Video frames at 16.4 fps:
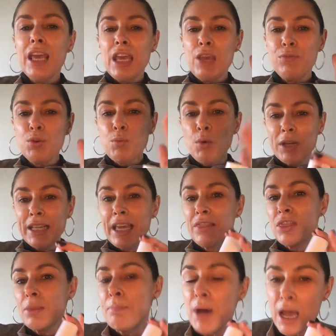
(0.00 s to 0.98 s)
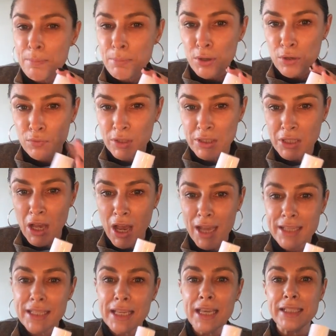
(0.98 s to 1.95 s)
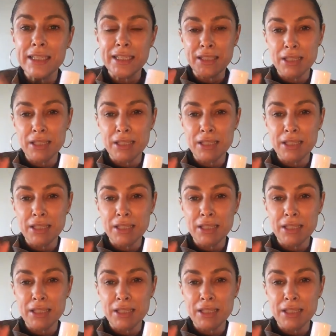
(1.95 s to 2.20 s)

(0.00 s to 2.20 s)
If you want to get the My Perfect Eyes, head to